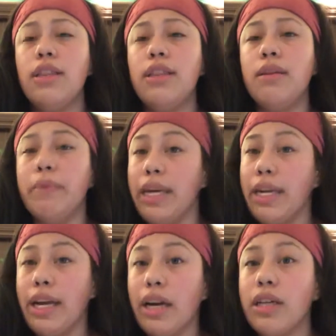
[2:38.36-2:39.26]
the main
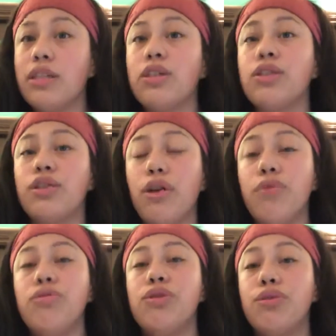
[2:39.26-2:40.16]
character
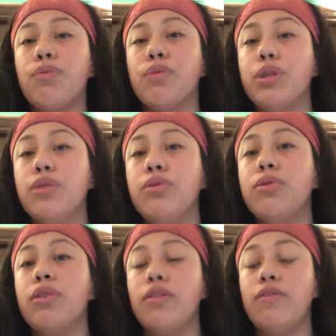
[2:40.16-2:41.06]
goes through
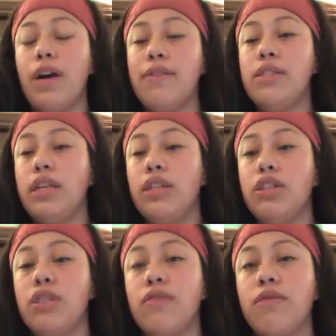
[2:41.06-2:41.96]
the 5
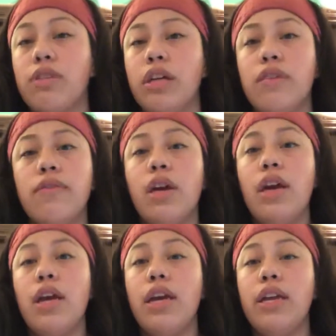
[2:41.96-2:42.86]
stages of grief.
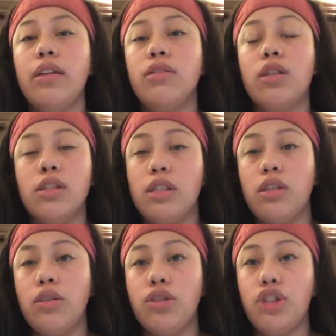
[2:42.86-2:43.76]
It doesn't
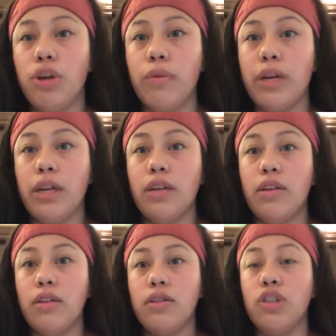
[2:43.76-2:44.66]
show it
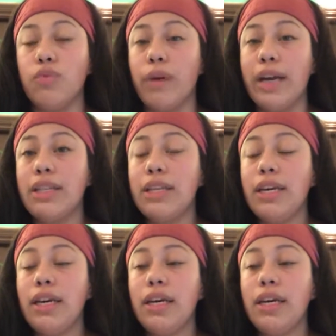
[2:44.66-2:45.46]
directly,